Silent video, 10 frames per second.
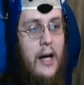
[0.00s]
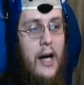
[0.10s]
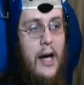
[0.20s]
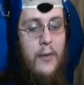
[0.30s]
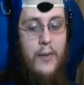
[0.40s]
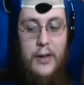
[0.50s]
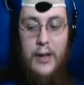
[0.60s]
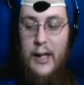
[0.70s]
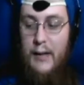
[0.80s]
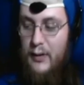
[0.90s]
I wonder,
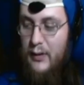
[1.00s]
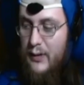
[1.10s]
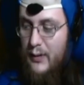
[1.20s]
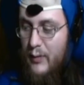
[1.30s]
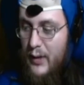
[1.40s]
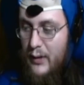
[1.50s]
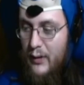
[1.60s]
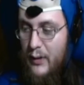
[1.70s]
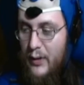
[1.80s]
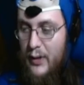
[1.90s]
I'll have to do some
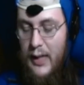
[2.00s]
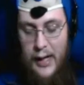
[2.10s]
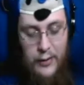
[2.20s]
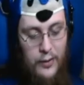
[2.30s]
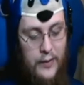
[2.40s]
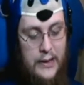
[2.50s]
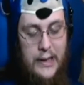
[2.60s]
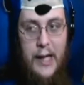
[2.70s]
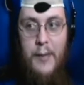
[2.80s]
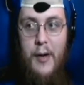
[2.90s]
research. I don't know if this
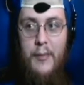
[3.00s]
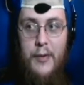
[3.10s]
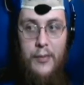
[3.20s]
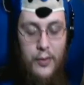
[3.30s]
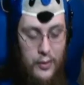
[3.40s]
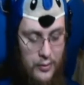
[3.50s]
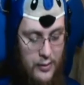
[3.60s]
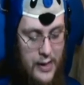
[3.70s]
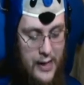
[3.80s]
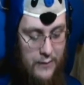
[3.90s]
came out before
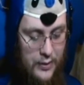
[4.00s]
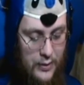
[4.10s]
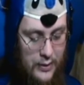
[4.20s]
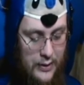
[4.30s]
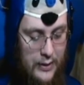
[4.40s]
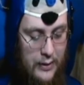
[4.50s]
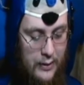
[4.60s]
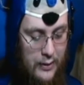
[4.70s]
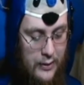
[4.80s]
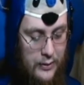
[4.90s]
or after Donkey Kong
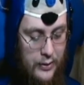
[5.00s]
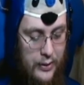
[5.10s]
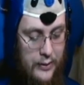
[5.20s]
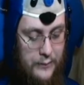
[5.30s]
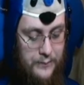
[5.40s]
Country.